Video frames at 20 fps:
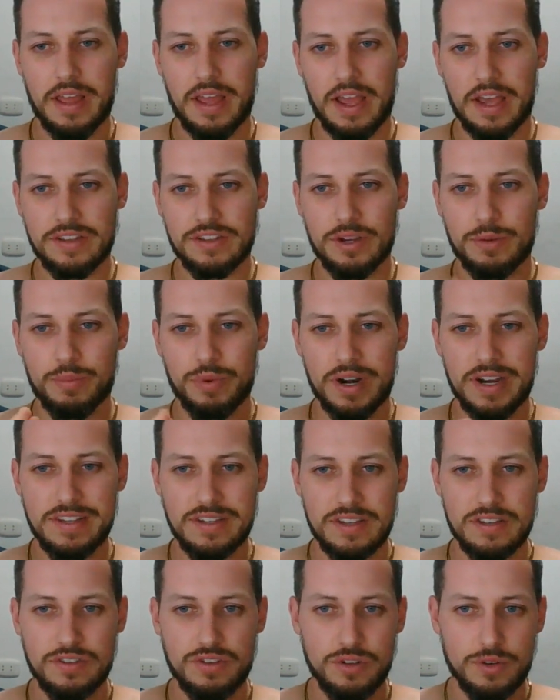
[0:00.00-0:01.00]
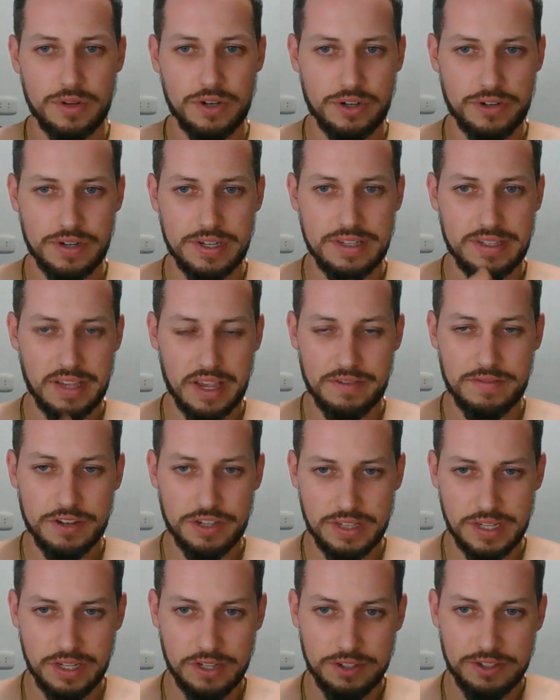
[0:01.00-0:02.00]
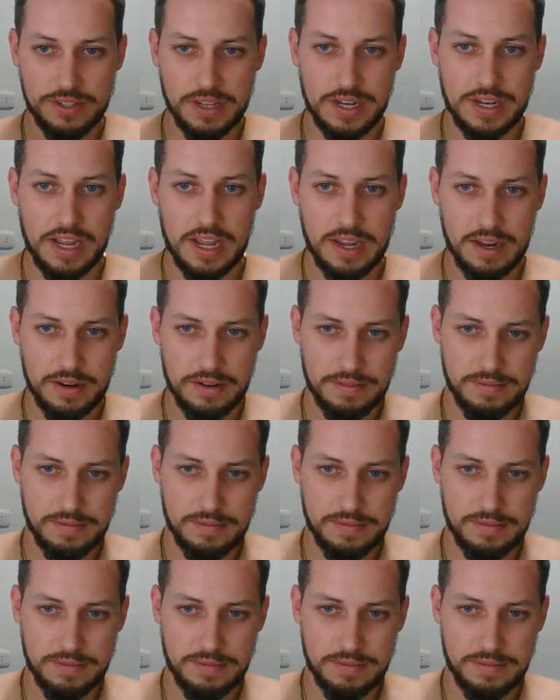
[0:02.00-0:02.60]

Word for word: as our prices do increase every single Sunday.